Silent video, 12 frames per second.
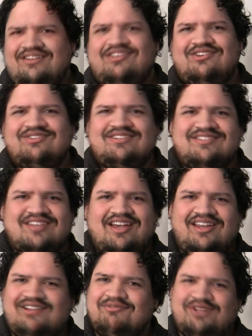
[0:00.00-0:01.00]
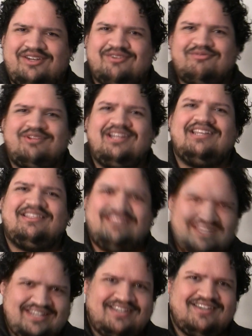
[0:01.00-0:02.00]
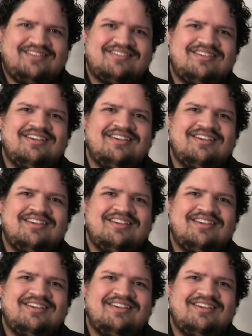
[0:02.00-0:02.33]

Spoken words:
You decided we don't really need it.